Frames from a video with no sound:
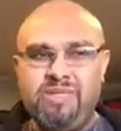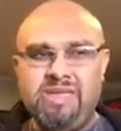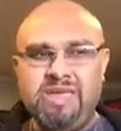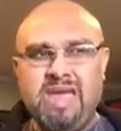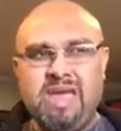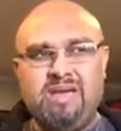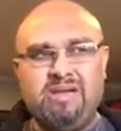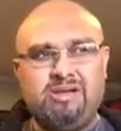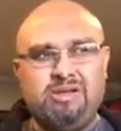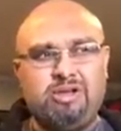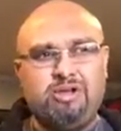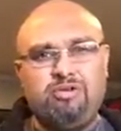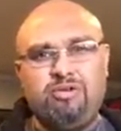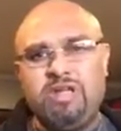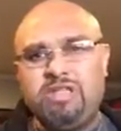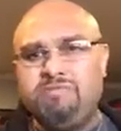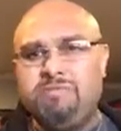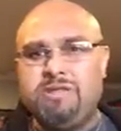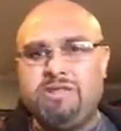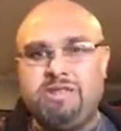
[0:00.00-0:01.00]
yeah,
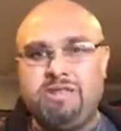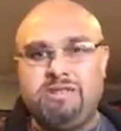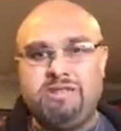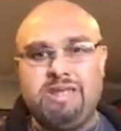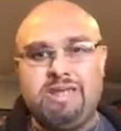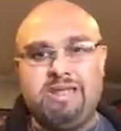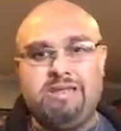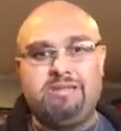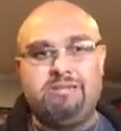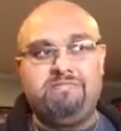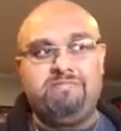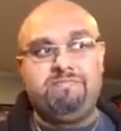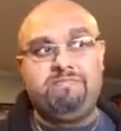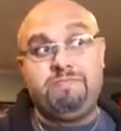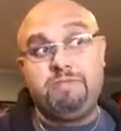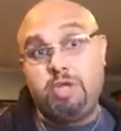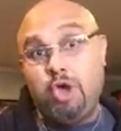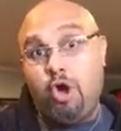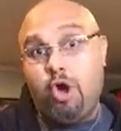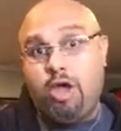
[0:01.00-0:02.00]
Christmas is
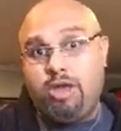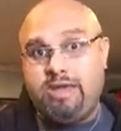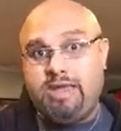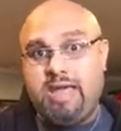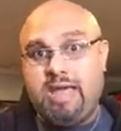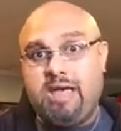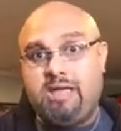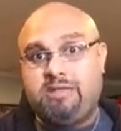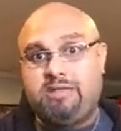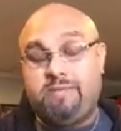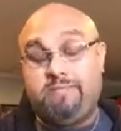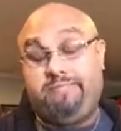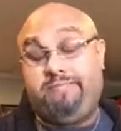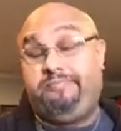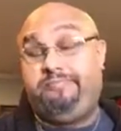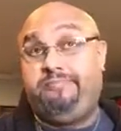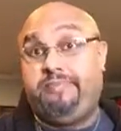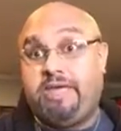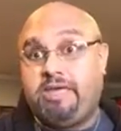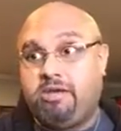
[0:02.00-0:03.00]
gone now, so
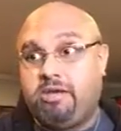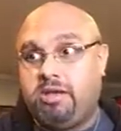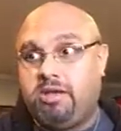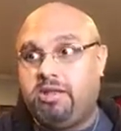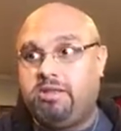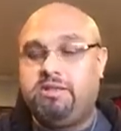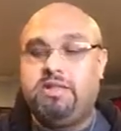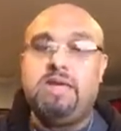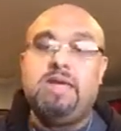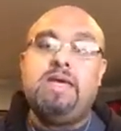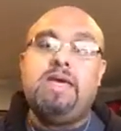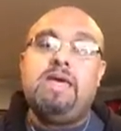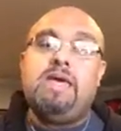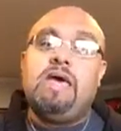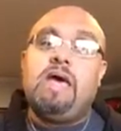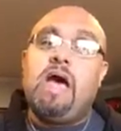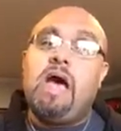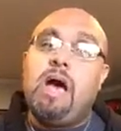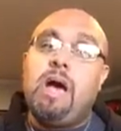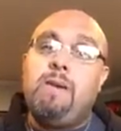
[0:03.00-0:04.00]
thank goodness.
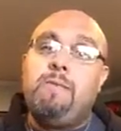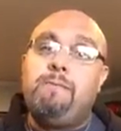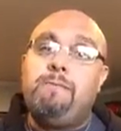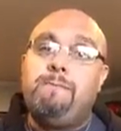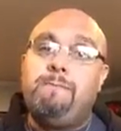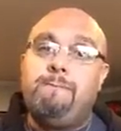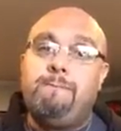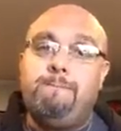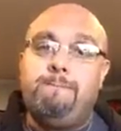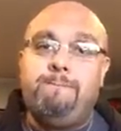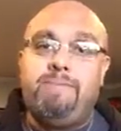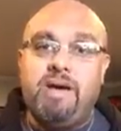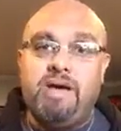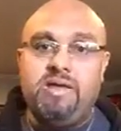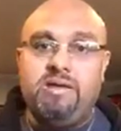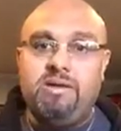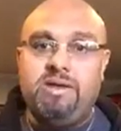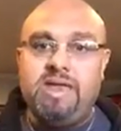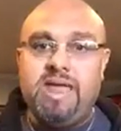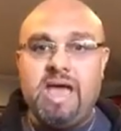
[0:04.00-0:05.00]

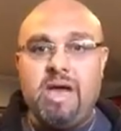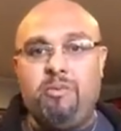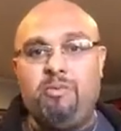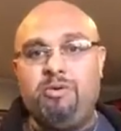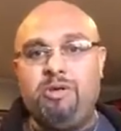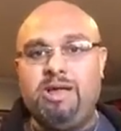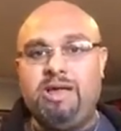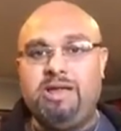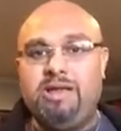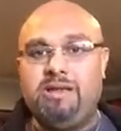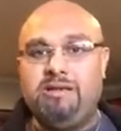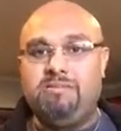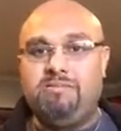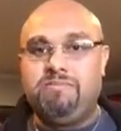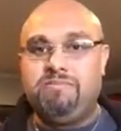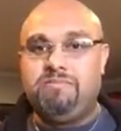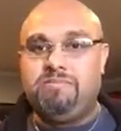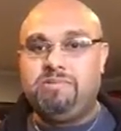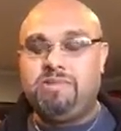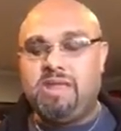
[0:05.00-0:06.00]
But now we're
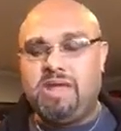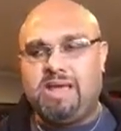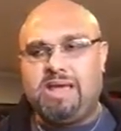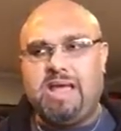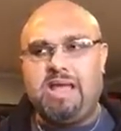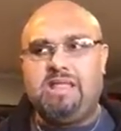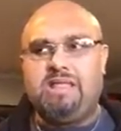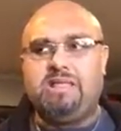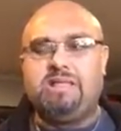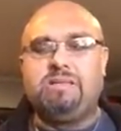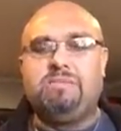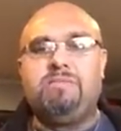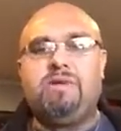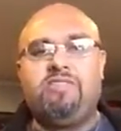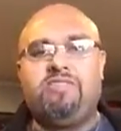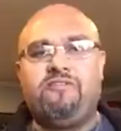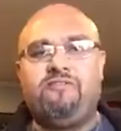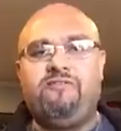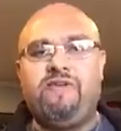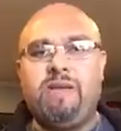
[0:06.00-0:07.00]
in the
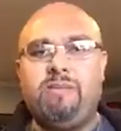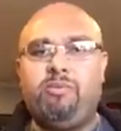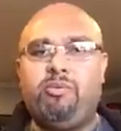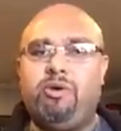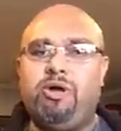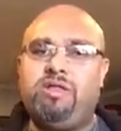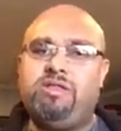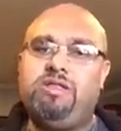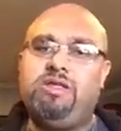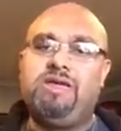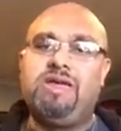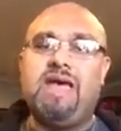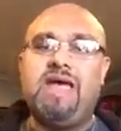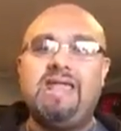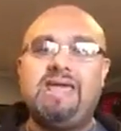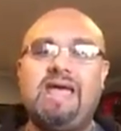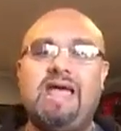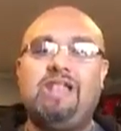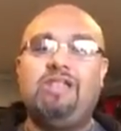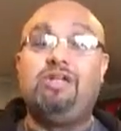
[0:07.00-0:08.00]
month of February, so you
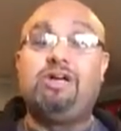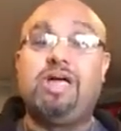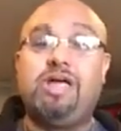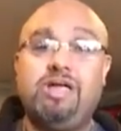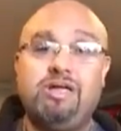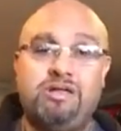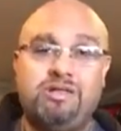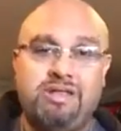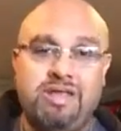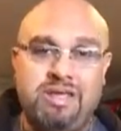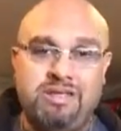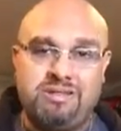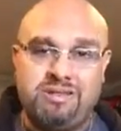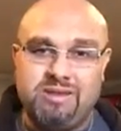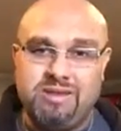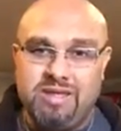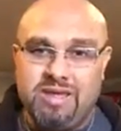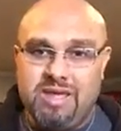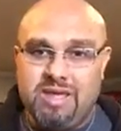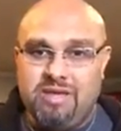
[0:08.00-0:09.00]
kind of got to look at your
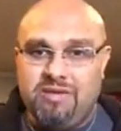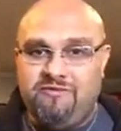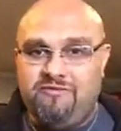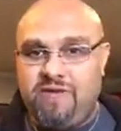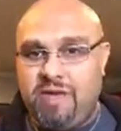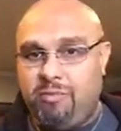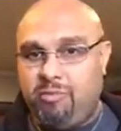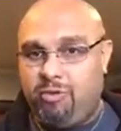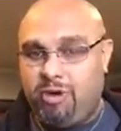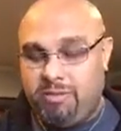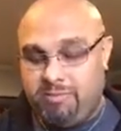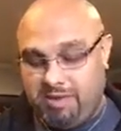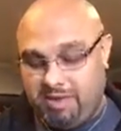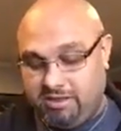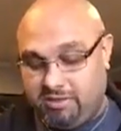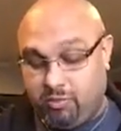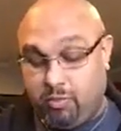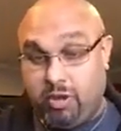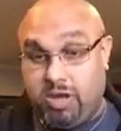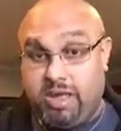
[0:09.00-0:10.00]
season. February
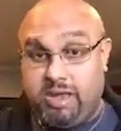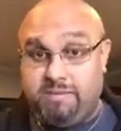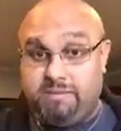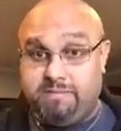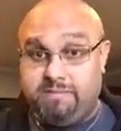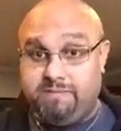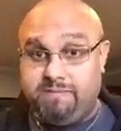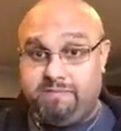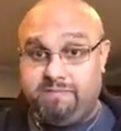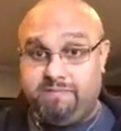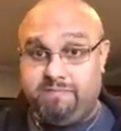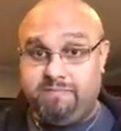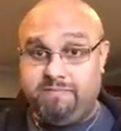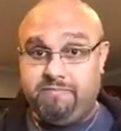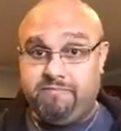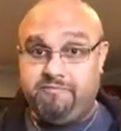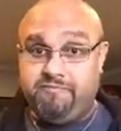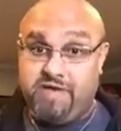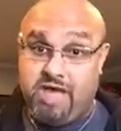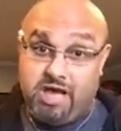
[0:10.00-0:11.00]
means what?
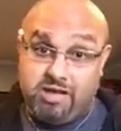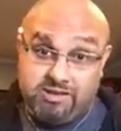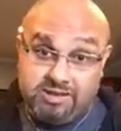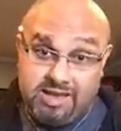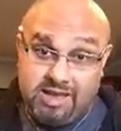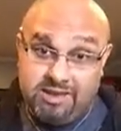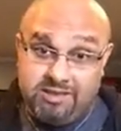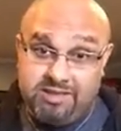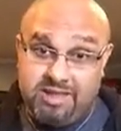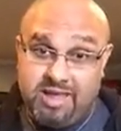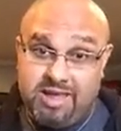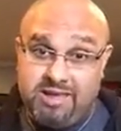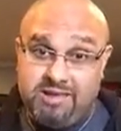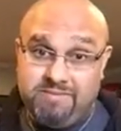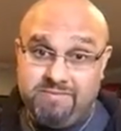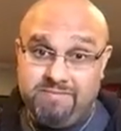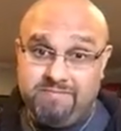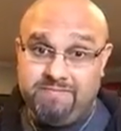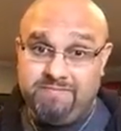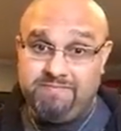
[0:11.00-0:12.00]
Valentine's Day,